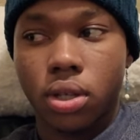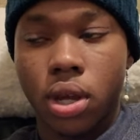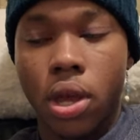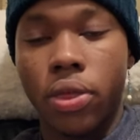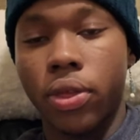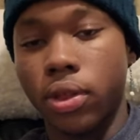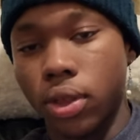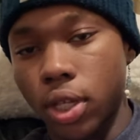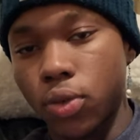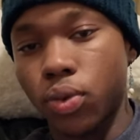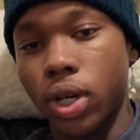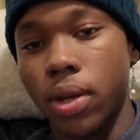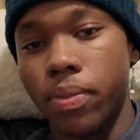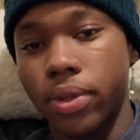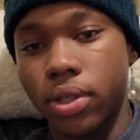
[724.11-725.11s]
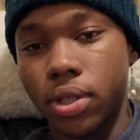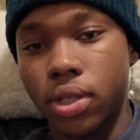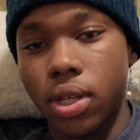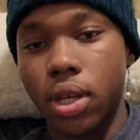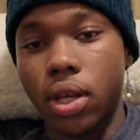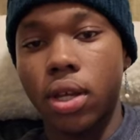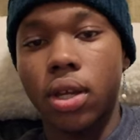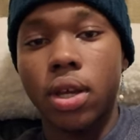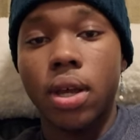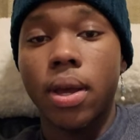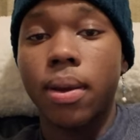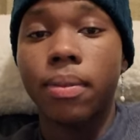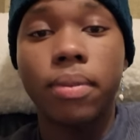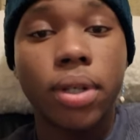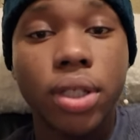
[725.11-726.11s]
I think that's what I meant to say.
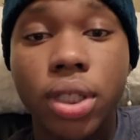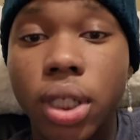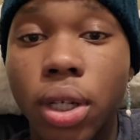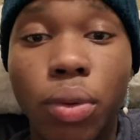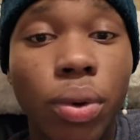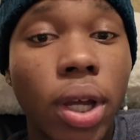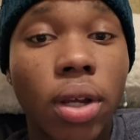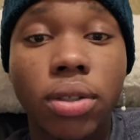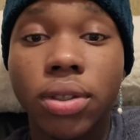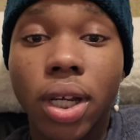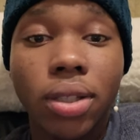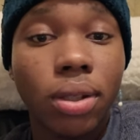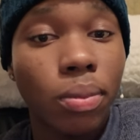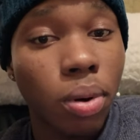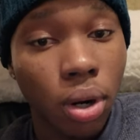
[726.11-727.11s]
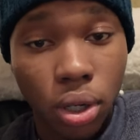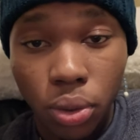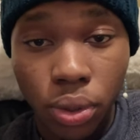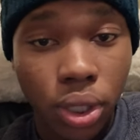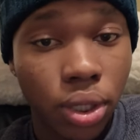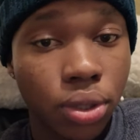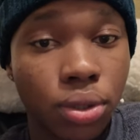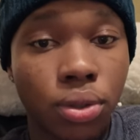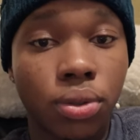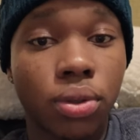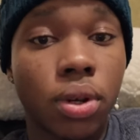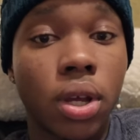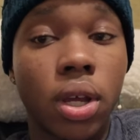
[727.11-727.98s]
But shit, we outside the park with it too.